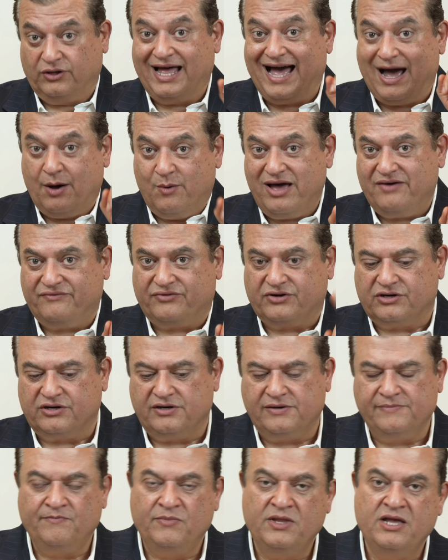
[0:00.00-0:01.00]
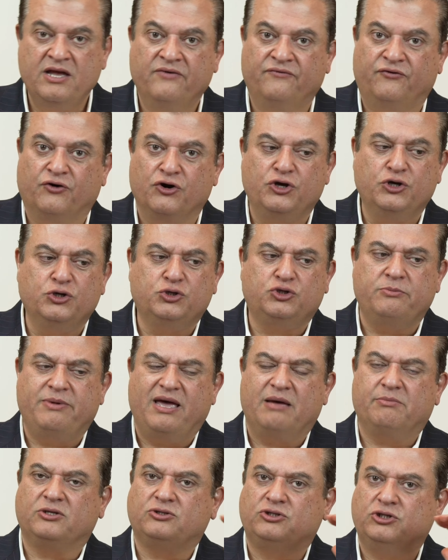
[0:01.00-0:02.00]
However, for you to
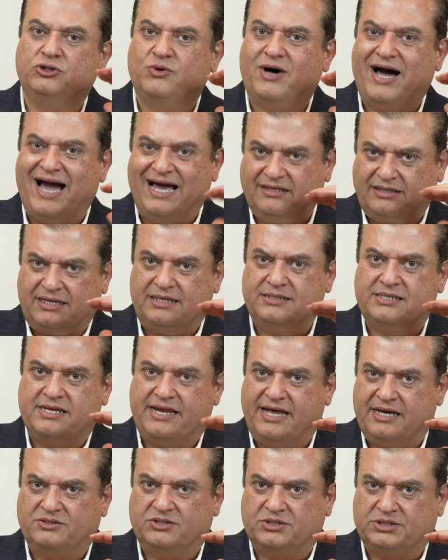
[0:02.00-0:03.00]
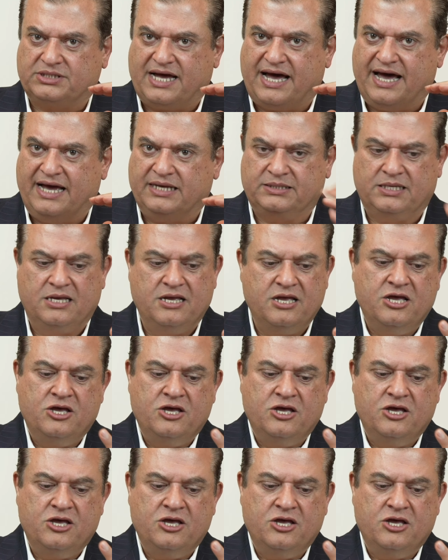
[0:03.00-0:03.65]
be able to do high intensity exercise,